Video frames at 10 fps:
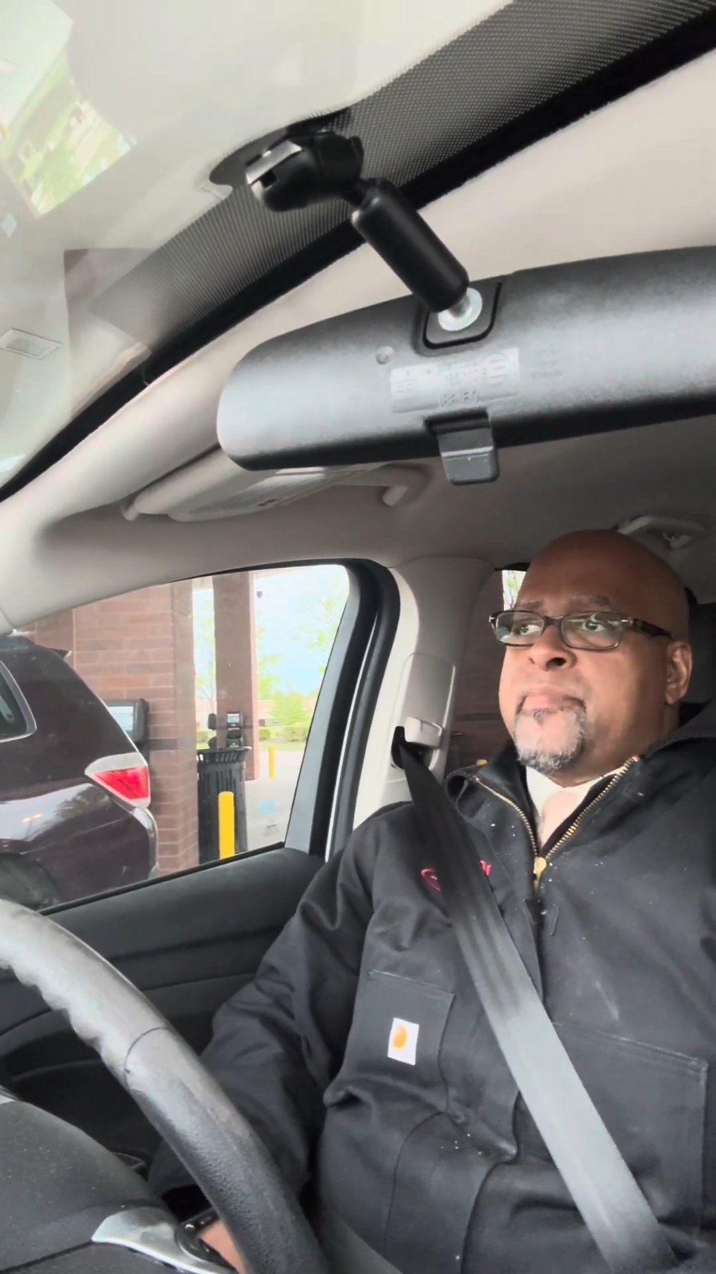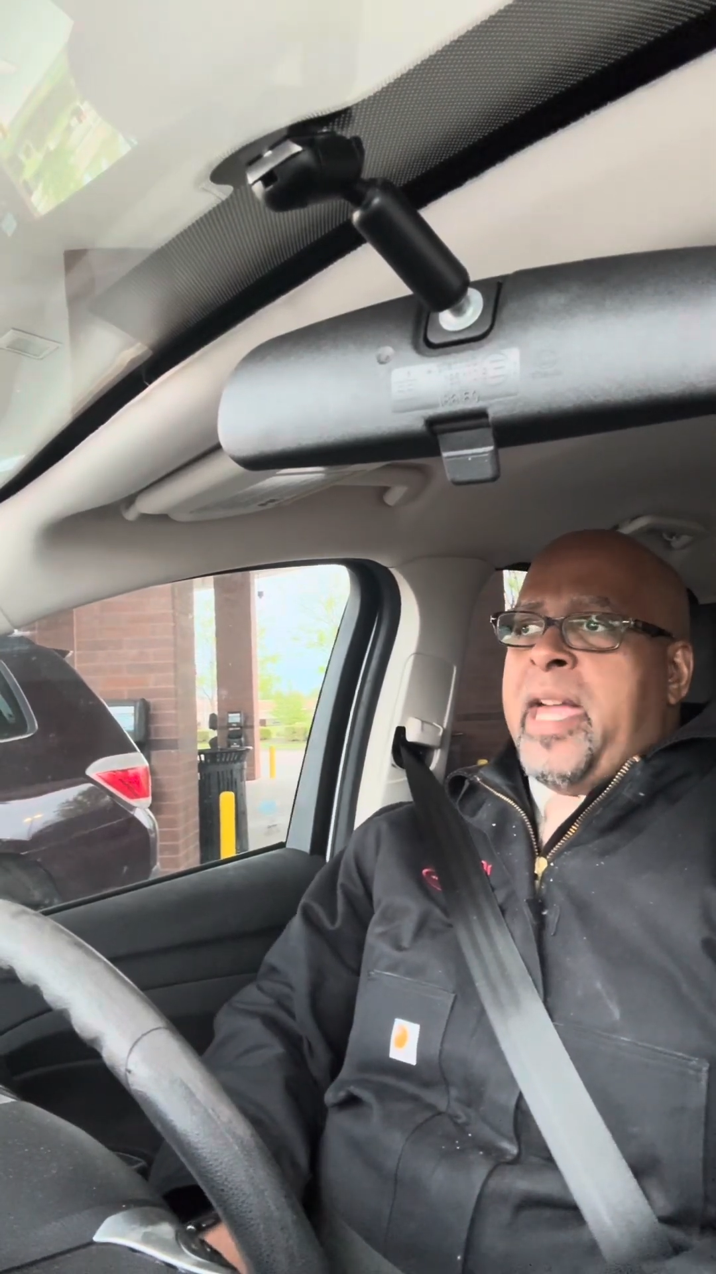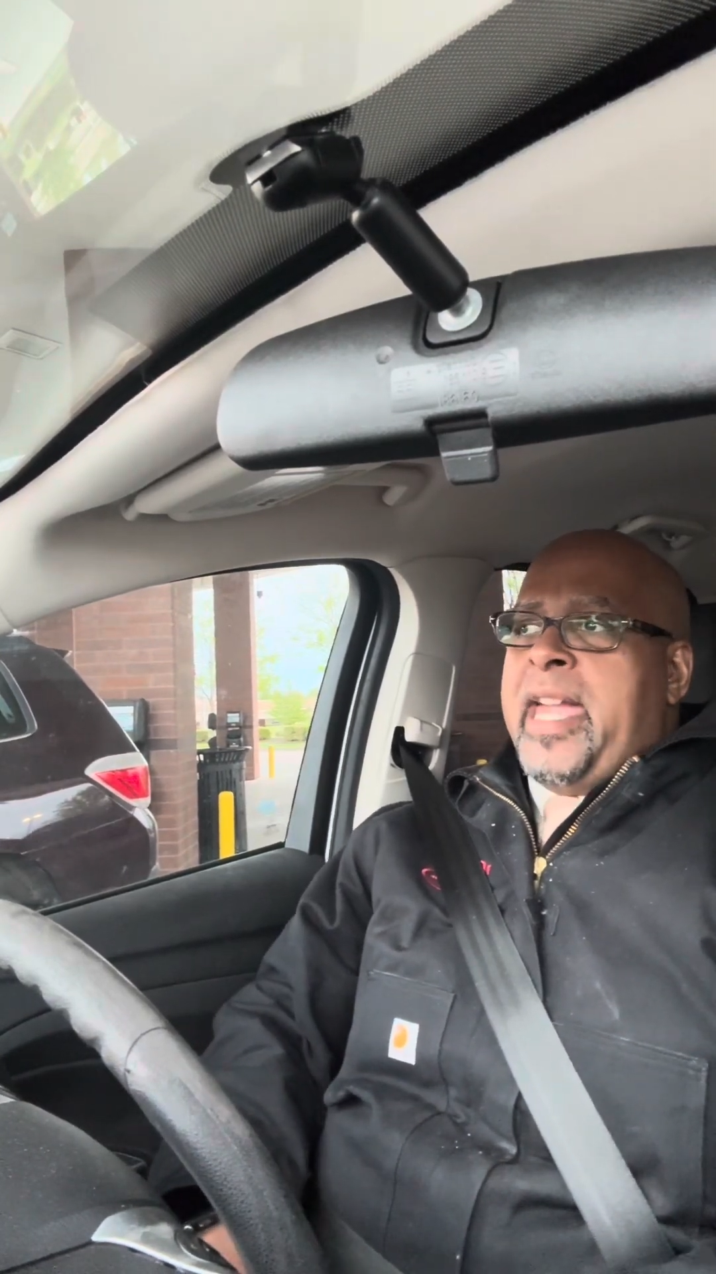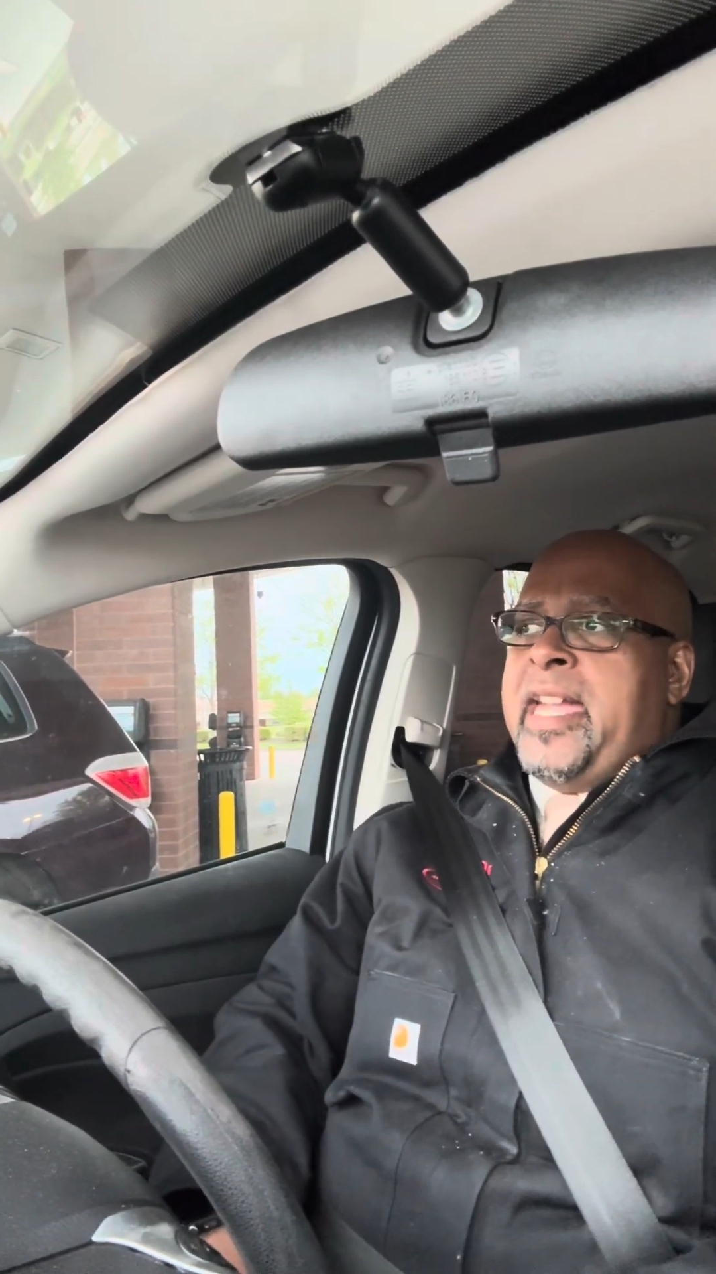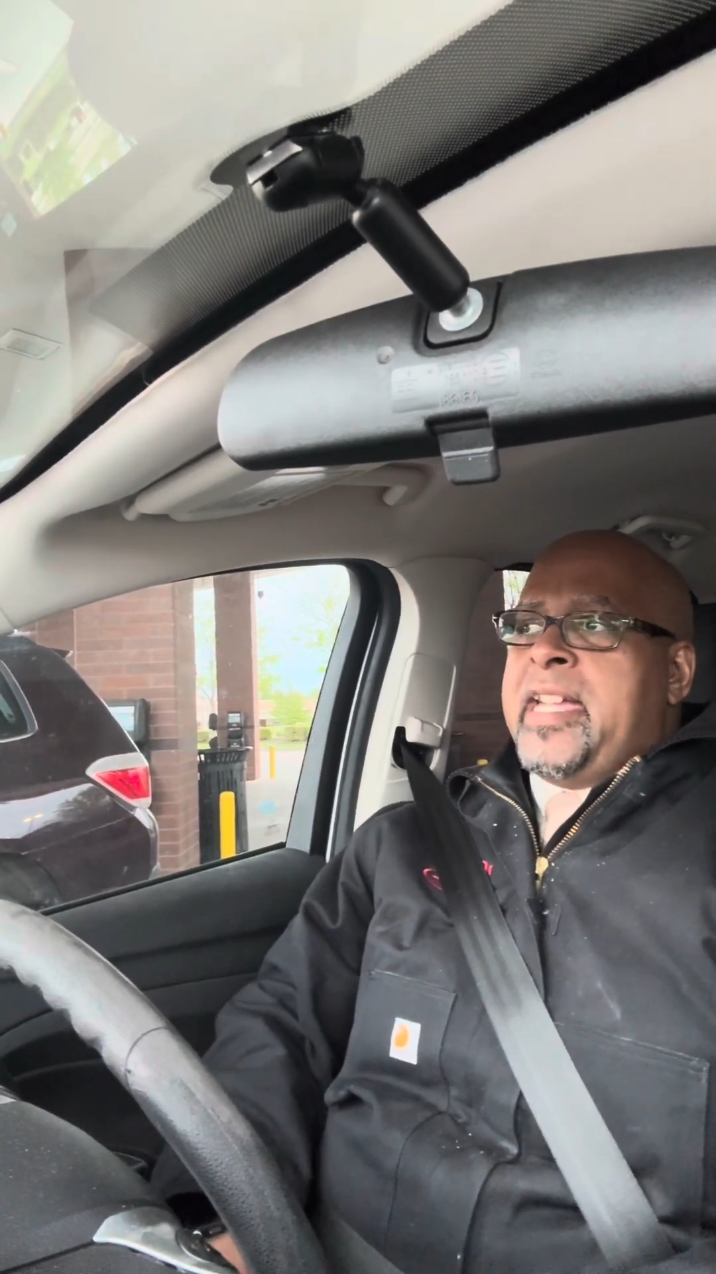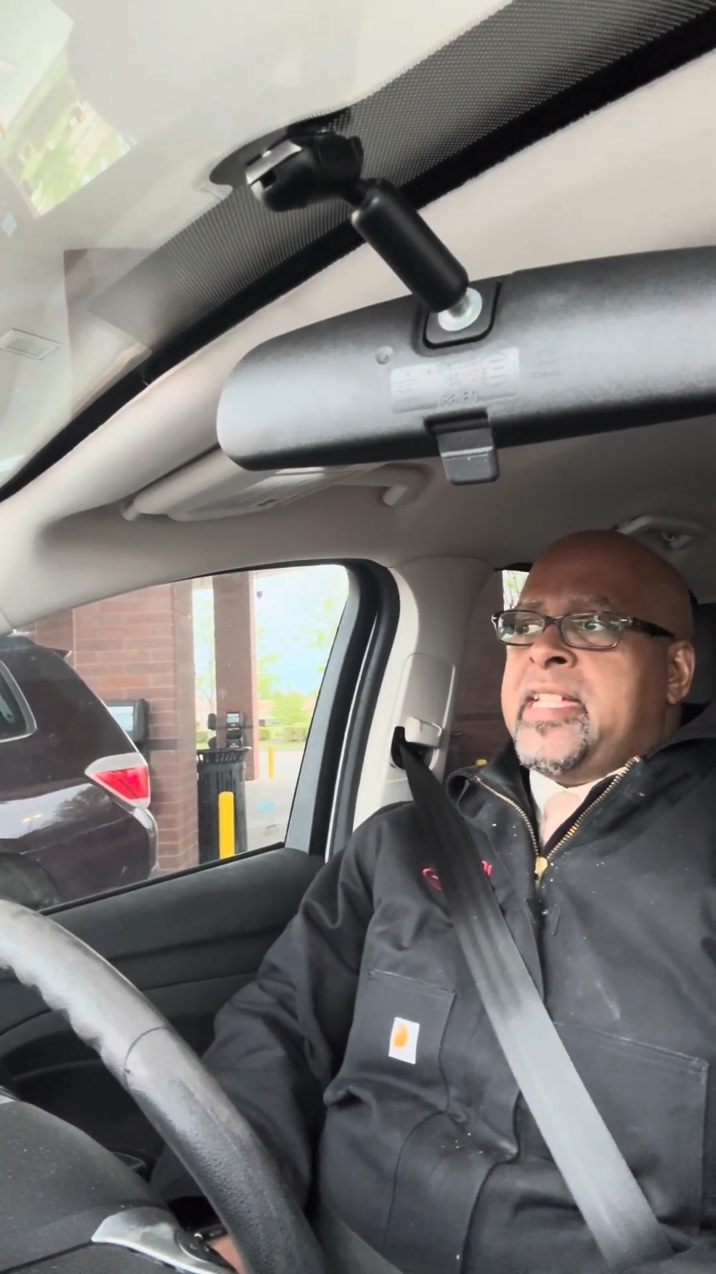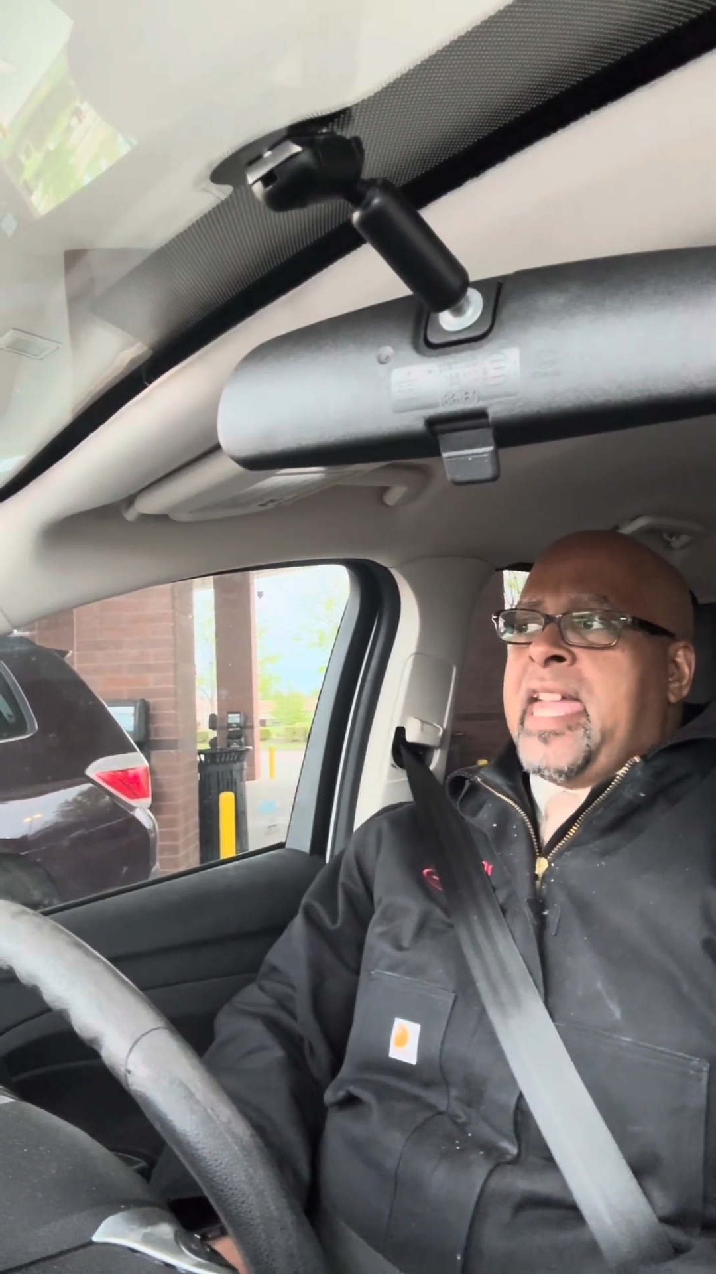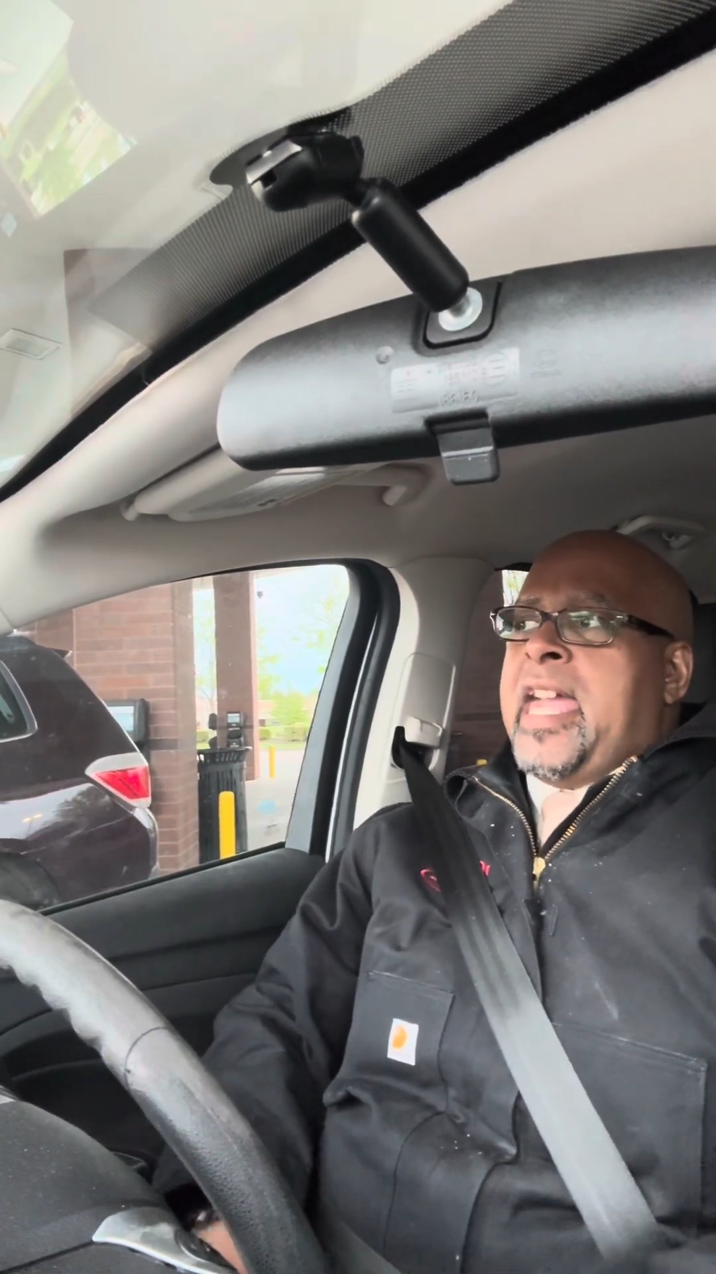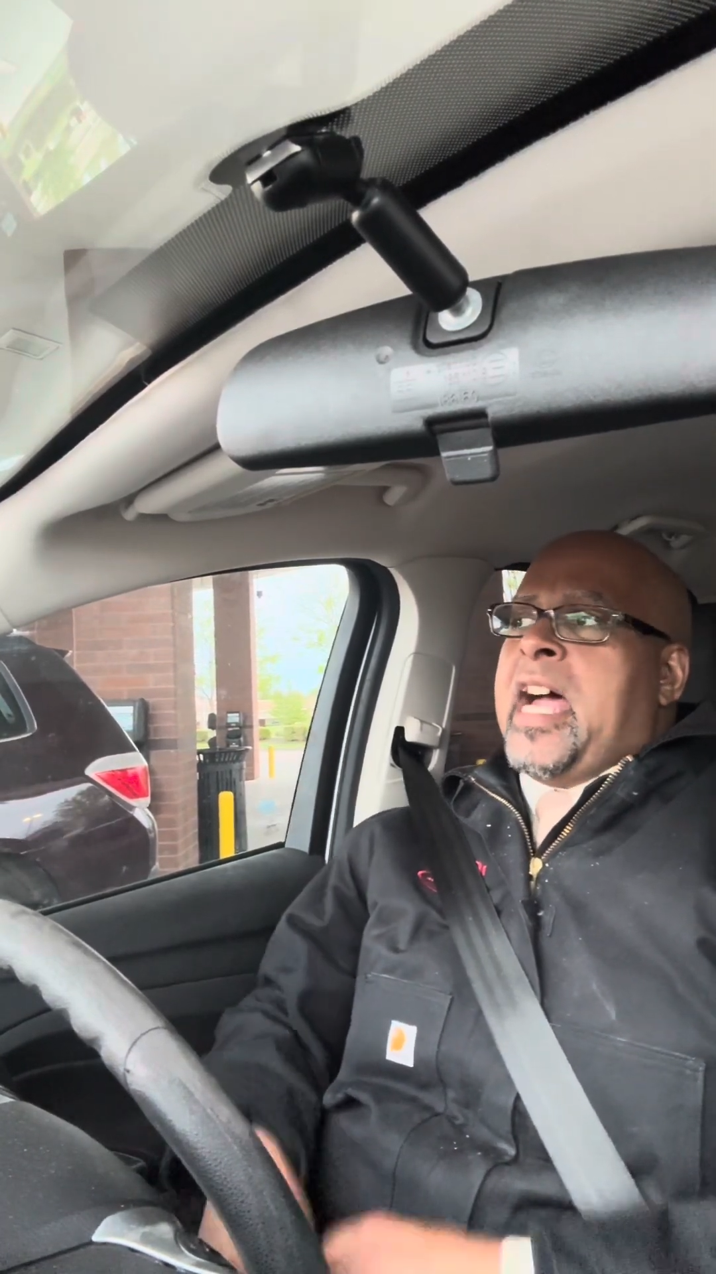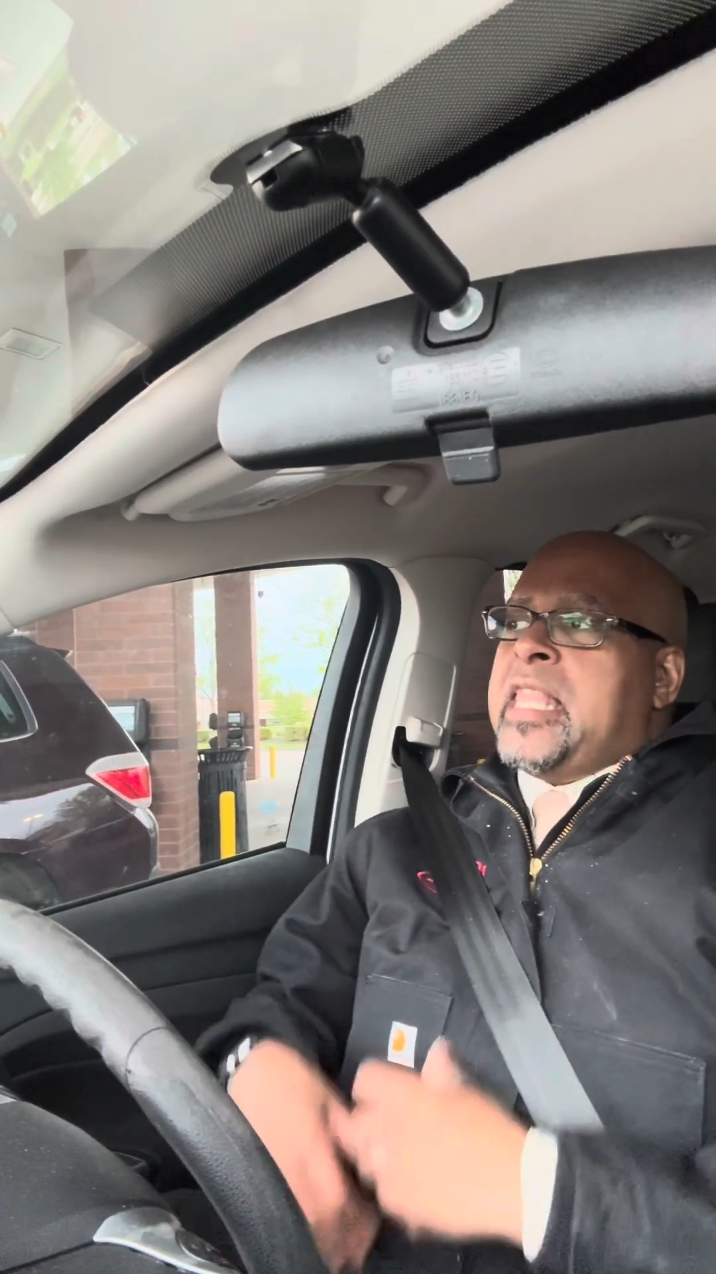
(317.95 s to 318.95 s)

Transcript: pain and I